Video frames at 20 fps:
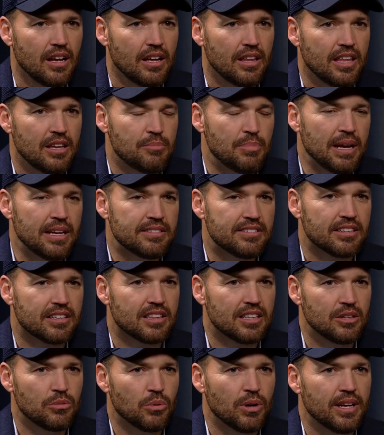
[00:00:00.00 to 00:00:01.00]
they
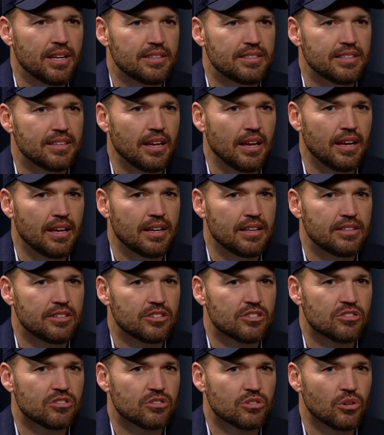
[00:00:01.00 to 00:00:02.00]
basically went and
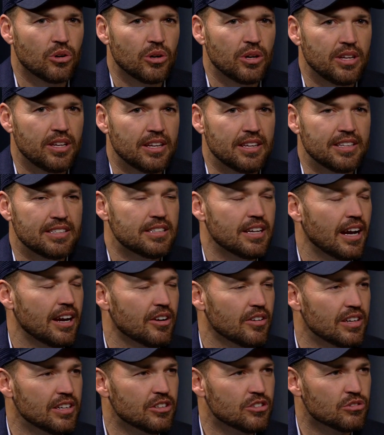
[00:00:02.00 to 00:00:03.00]
destroyed an
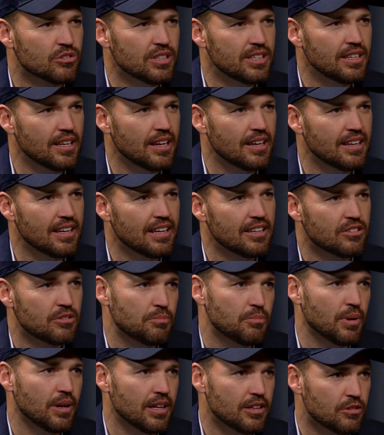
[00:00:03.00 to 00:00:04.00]
entire industry, and it's
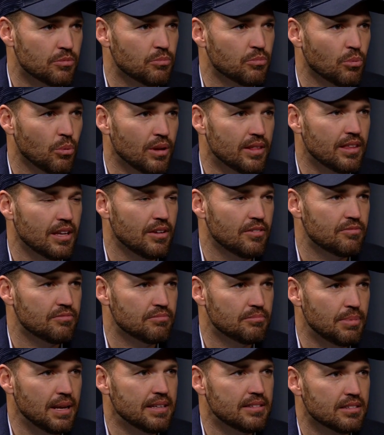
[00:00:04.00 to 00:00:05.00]
it's what they've
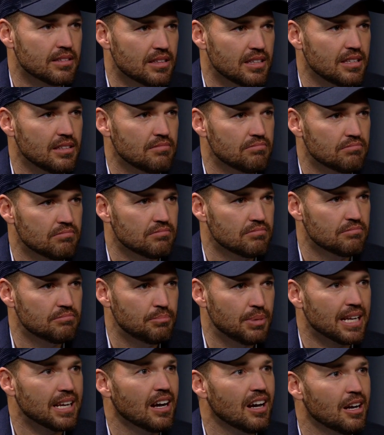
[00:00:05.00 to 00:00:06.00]
basically
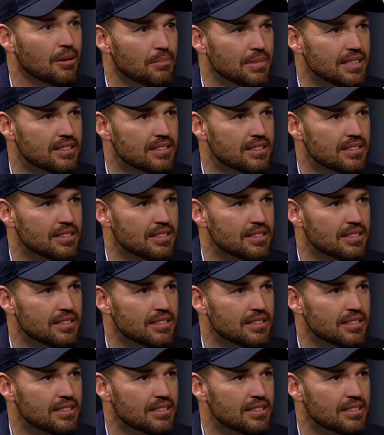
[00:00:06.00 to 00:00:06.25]
become.